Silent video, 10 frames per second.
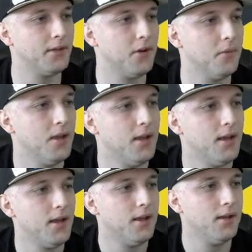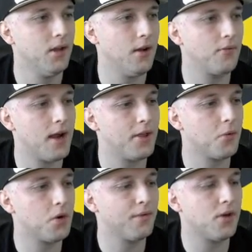So, you know, I rather
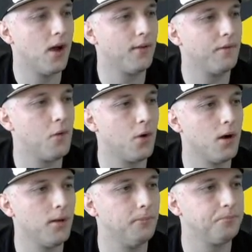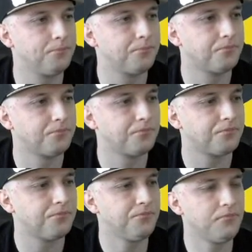would have gone for
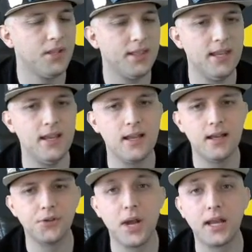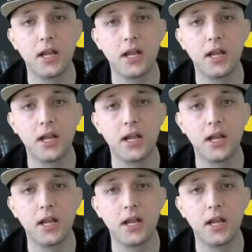the Dragon